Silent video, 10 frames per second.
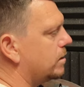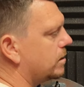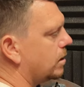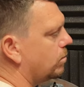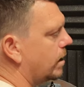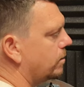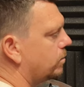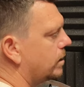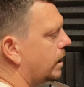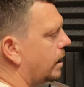further away.
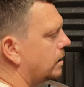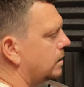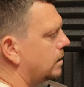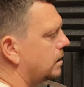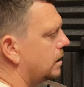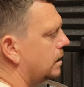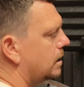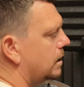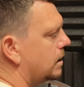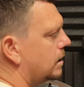We can't really,
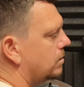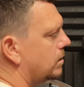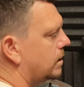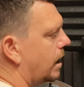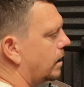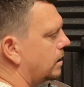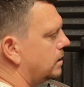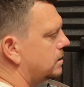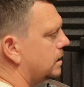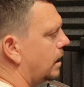we can't
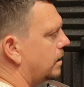really tell.